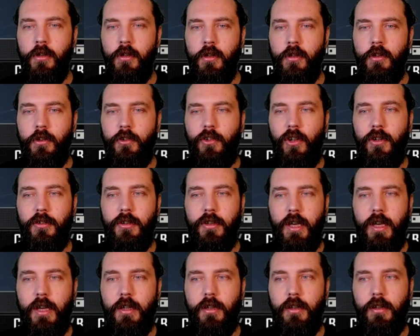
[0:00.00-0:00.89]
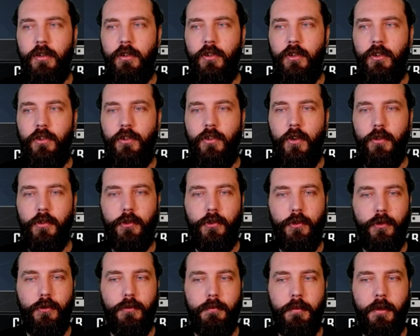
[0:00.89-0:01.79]
So yeah, it's not
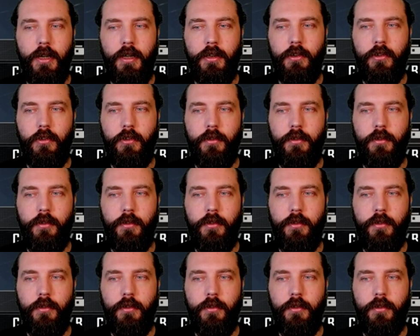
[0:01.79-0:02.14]
too bad.